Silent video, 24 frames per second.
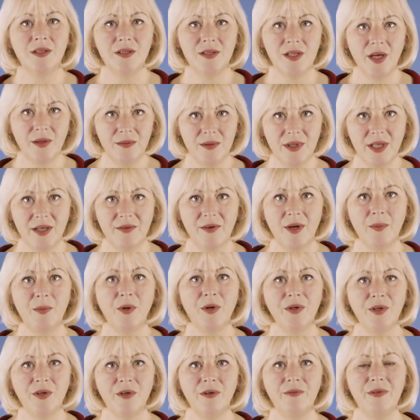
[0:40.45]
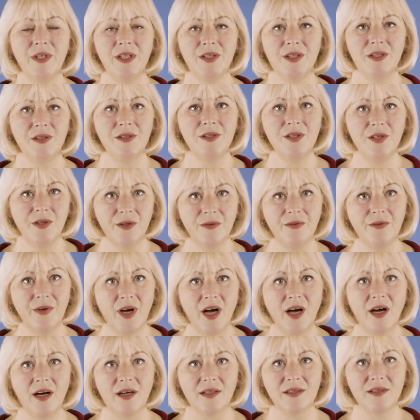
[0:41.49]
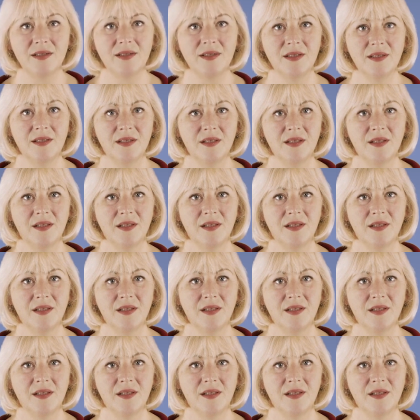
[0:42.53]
Don't give up on your vision too fast.